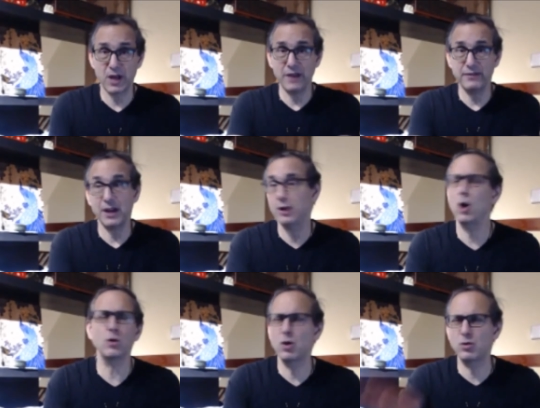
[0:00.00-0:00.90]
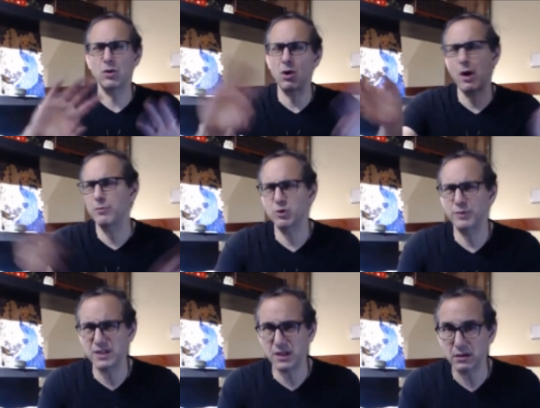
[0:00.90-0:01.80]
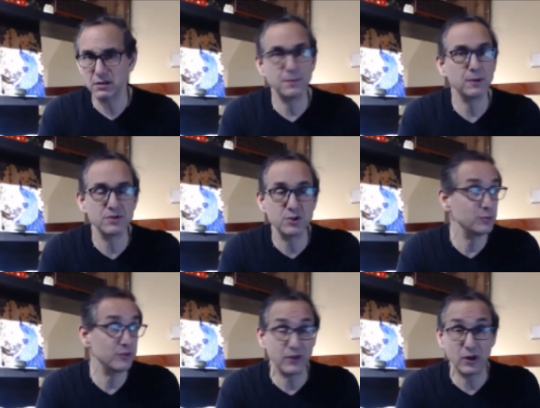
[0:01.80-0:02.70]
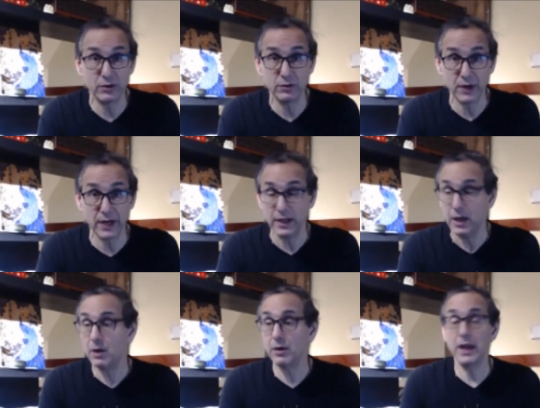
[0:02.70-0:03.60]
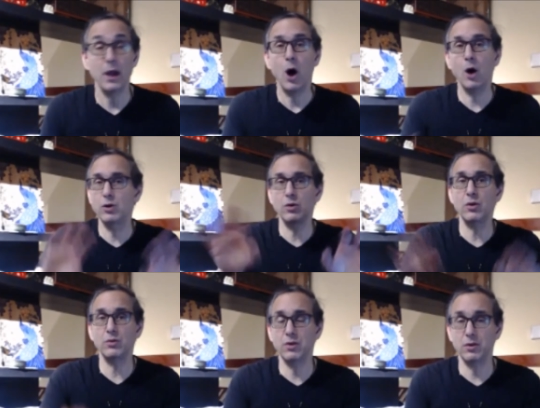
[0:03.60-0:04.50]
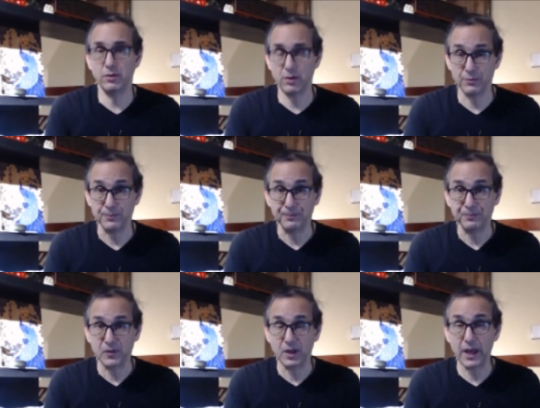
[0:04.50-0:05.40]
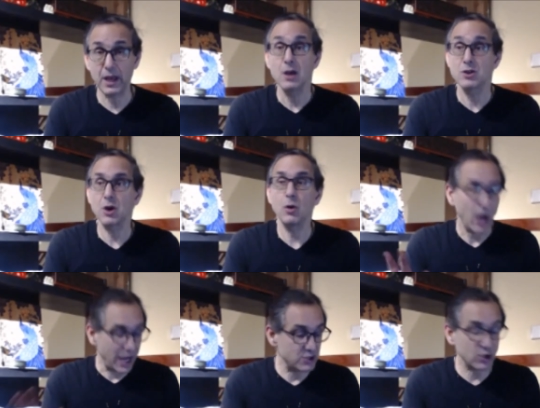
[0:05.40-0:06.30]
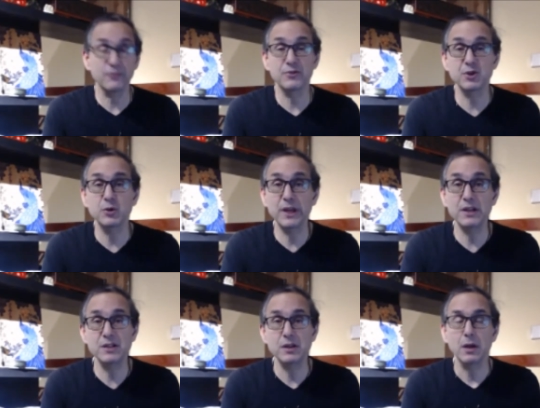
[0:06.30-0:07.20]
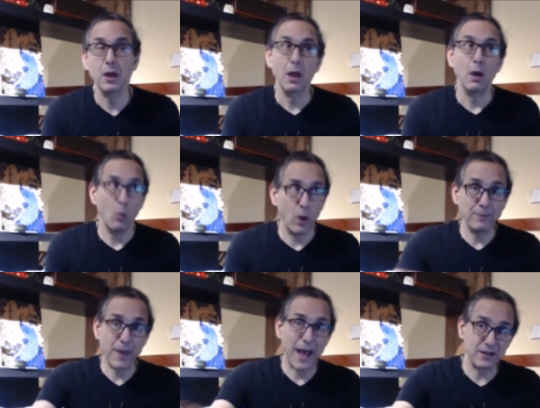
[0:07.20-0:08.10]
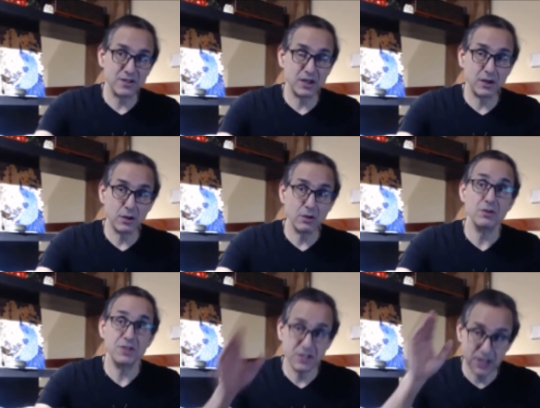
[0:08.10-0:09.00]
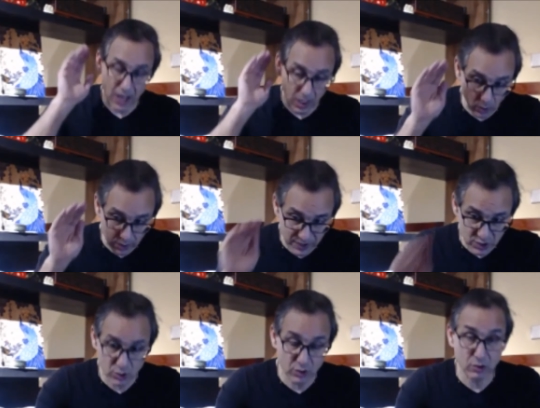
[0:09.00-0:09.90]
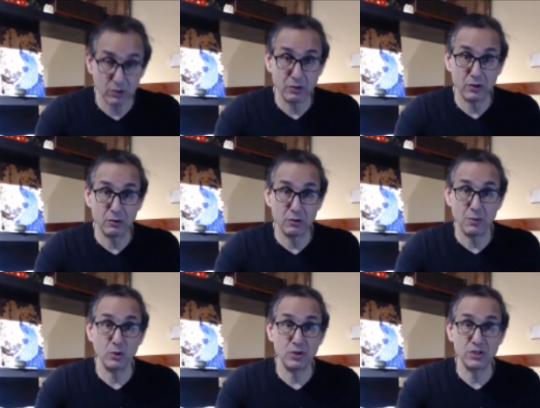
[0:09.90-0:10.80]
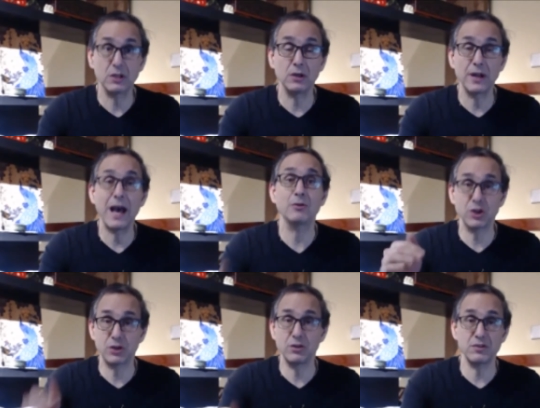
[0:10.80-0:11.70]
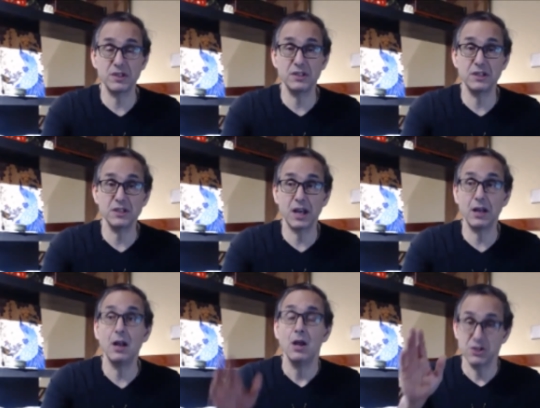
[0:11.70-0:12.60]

I go, oh, no, I'm too busy. Typical stupid foreigner, right? Okay. Oh, no. Okay. So I took them for 2 weeks. Went back to see her. She said, I want to make sure your pneumonia is cleared out. Took another CT scan.